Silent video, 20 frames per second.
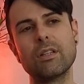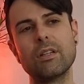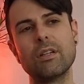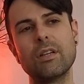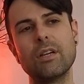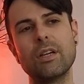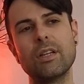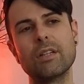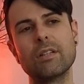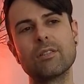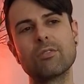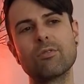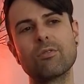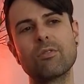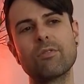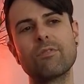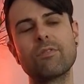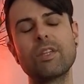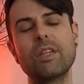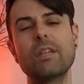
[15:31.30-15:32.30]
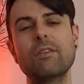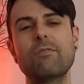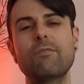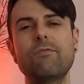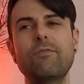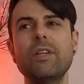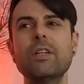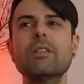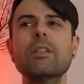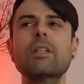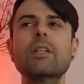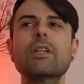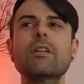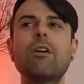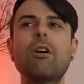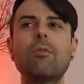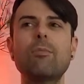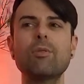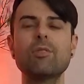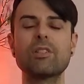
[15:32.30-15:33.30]
and sort of feeling it
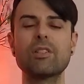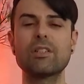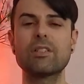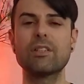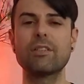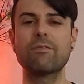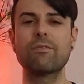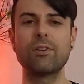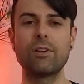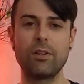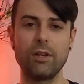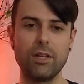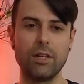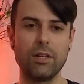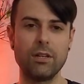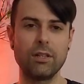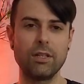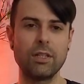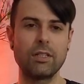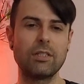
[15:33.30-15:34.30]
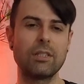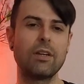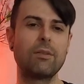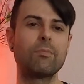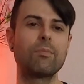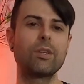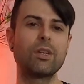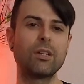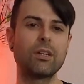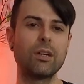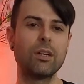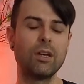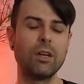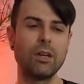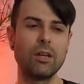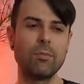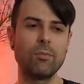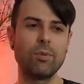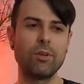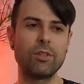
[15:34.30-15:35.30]
almost as if they're healing something,
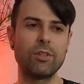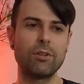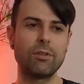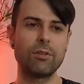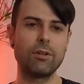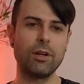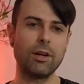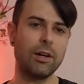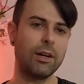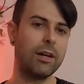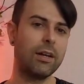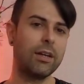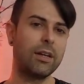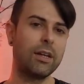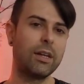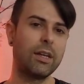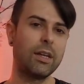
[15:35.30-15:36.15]
but they're not.